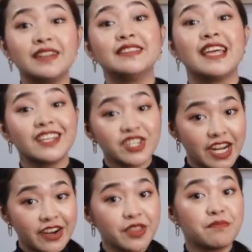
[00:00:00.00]
Let us
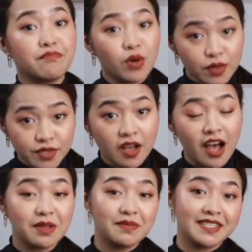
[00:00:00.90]
share the most
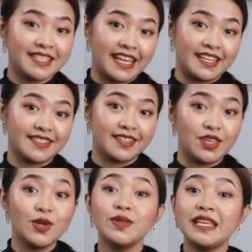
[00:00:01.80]
common mistakes that
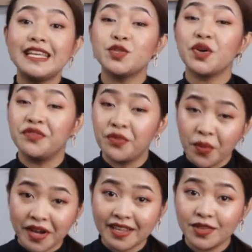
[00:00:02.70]
you need to
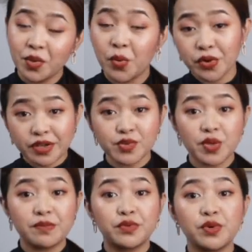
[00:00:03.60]
avoid in order to
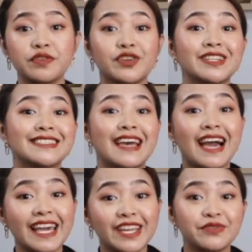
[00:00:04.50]
improve your
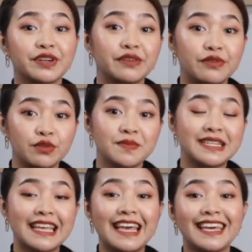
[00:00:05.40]
entire
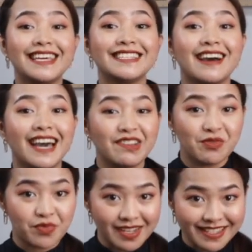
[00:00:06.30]
recruitment and hiring
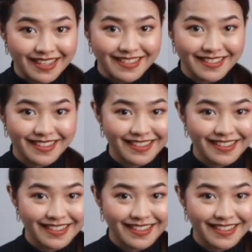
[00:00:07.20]
process.